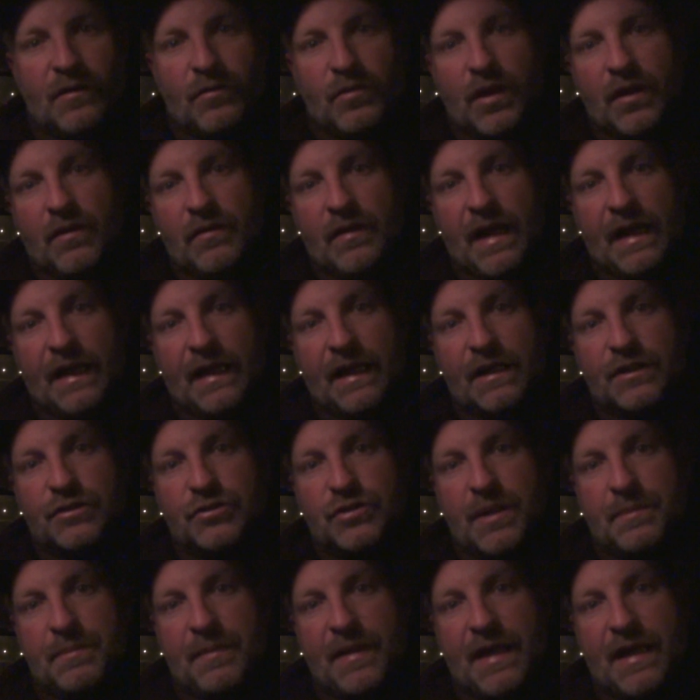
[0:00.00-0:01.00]
Well, I got a
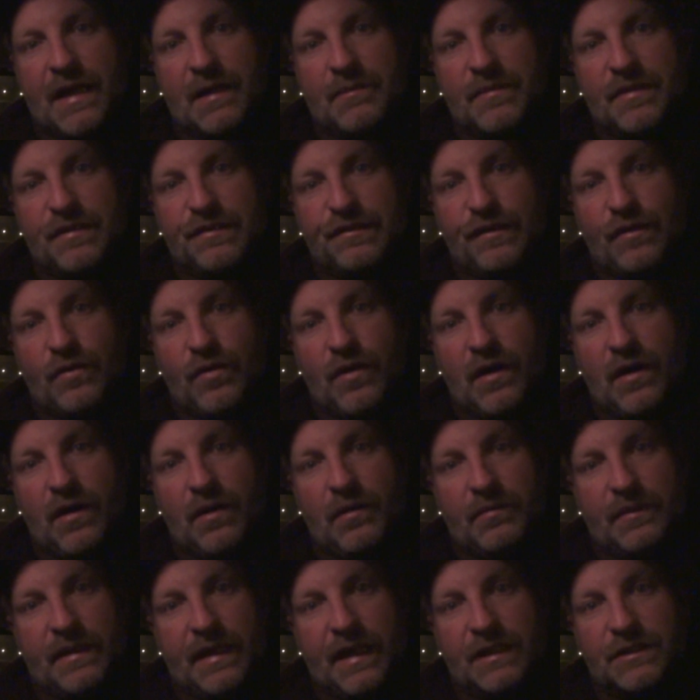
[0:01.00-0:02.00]
trip ahead of me, so
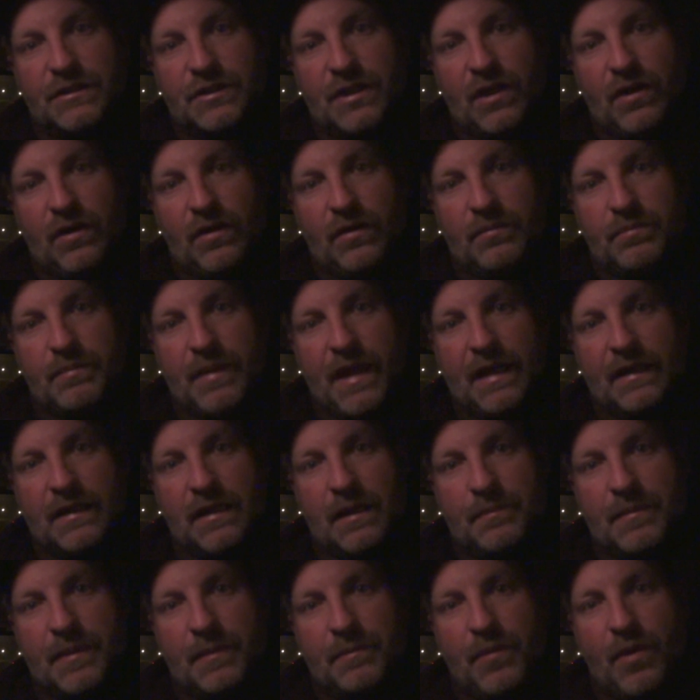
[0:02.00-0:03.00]
I'll catch y'all back
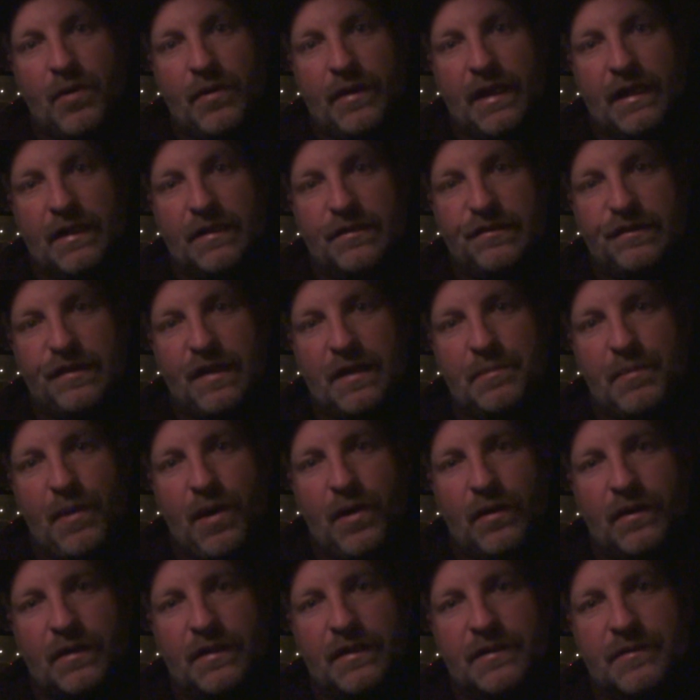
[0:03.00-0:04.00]
up at Pokagon State
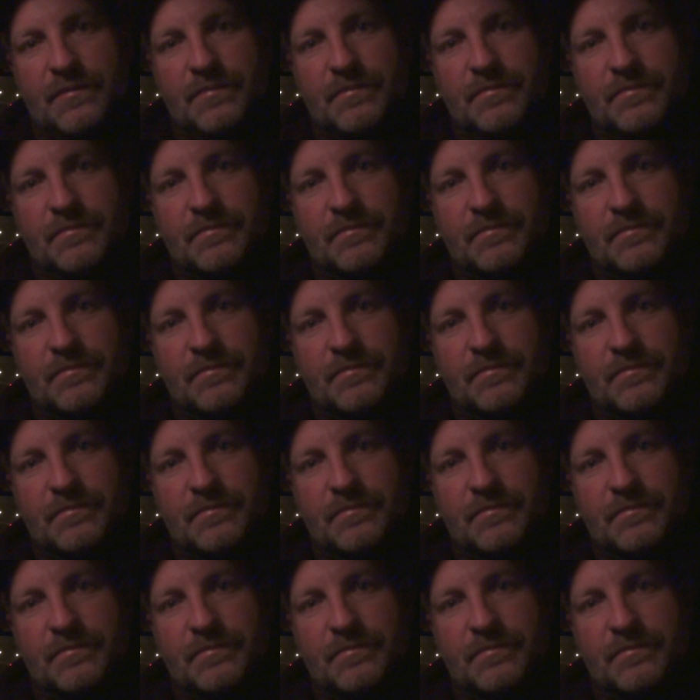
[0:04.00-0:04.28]
Park.